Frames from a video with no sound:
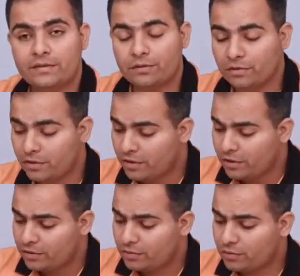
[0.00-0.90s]
0,
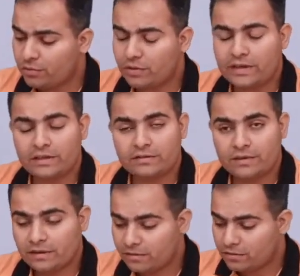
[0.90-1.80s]
so it is
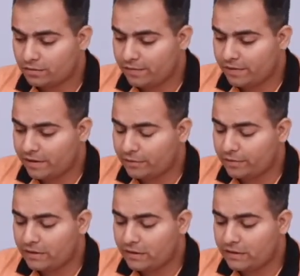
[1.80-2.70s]
1. So we will write
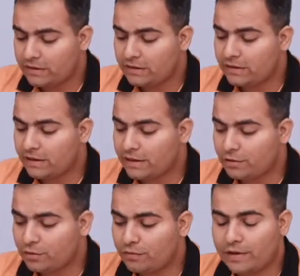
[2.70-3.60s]
only 3
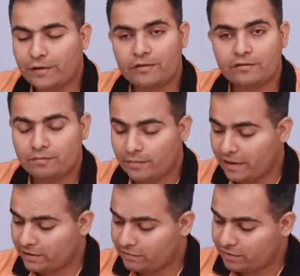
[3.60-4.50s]
into y of
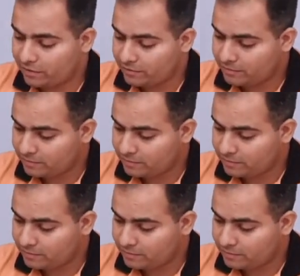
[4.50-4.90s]
minus 1.